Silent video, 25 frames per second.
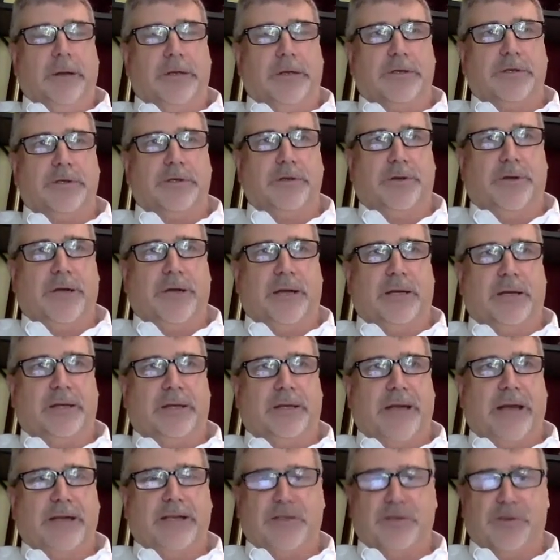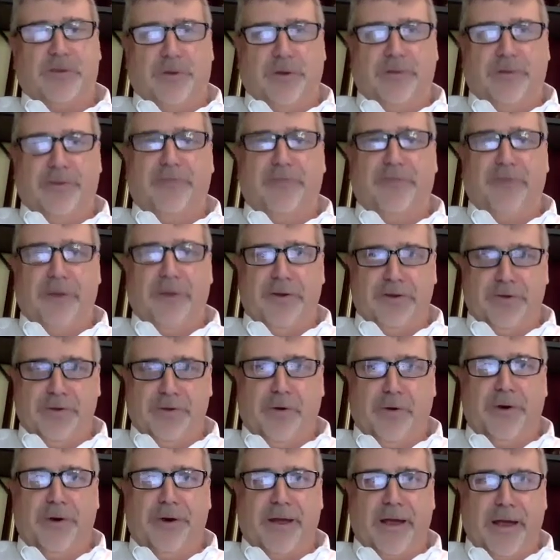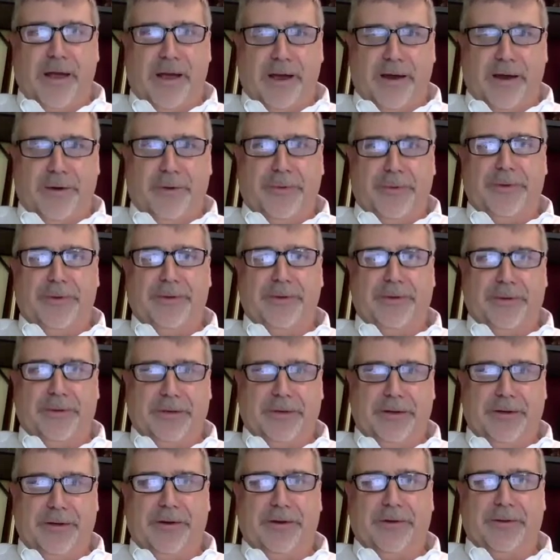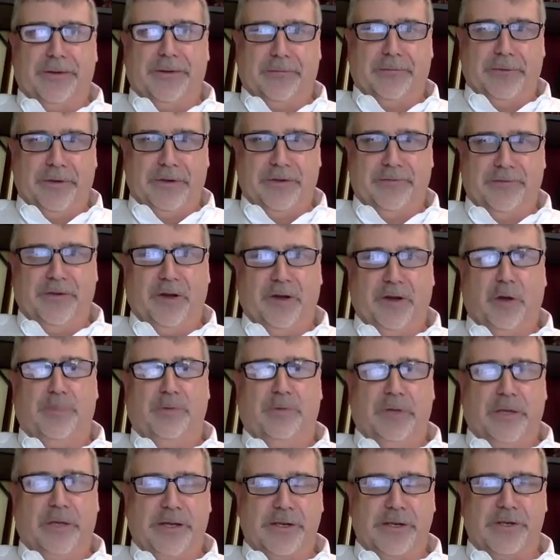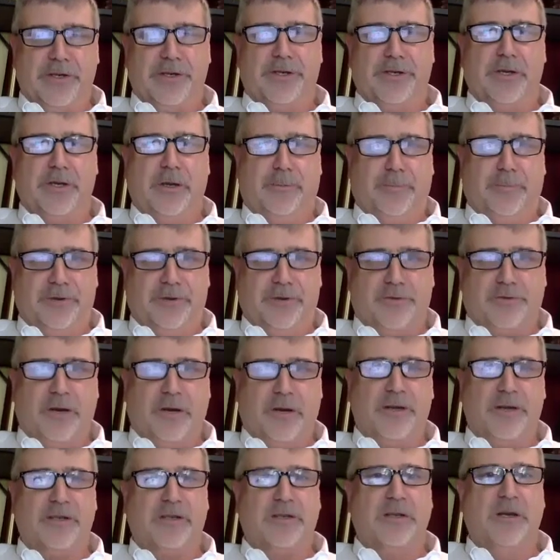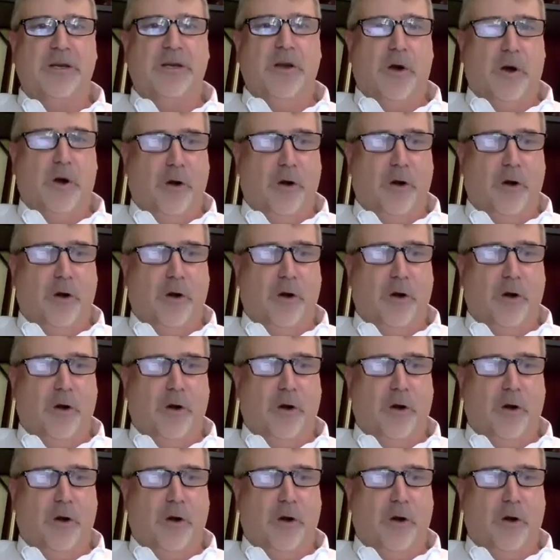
So that's sort of the front door to how, you know, we develop a relationship, a trust.